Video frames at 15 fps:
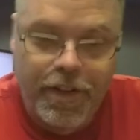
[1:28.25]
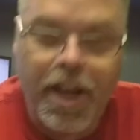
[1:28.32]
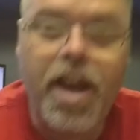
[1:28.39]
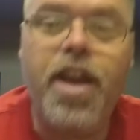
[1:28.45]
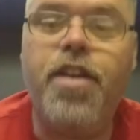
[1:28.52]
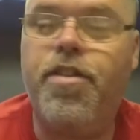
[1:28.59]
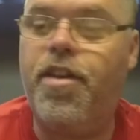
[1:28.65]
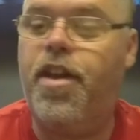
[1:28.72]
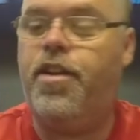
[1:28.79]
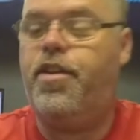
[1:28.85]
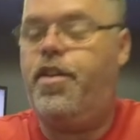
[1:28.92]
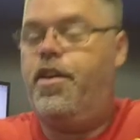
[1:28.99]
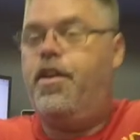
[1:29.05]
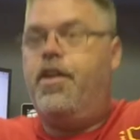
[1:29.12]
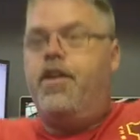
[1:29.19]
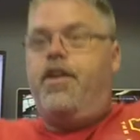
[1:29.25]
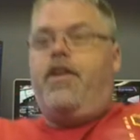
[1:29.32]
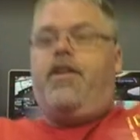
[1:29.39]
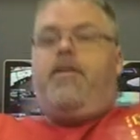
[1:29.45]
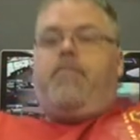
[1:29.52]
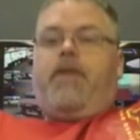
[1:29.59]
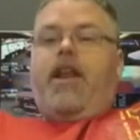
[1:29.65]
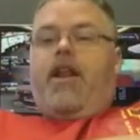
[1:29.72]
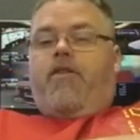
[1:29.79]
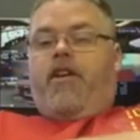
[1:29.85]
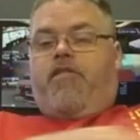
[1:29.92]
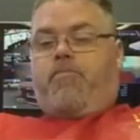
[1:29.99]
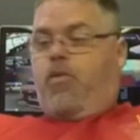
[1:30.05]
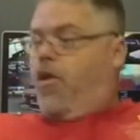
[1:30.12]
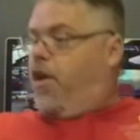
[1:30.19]
Decent.
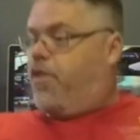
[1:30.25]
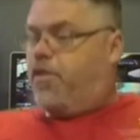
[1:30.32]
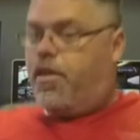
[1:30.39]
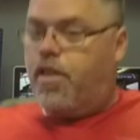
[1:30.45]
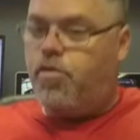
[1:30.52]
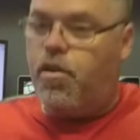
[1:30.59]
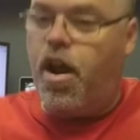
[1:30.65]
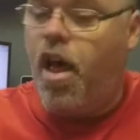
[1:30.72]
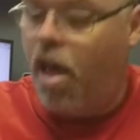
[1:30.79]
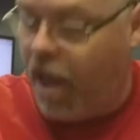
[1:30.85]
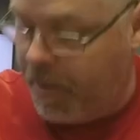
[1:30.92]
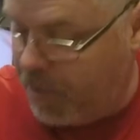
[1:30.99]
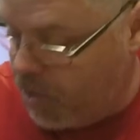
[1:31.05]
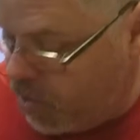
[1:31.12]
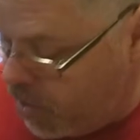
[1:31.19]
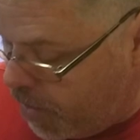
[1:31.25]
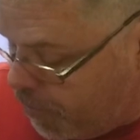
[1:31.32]
anyways, boys, that's what all I'm doing.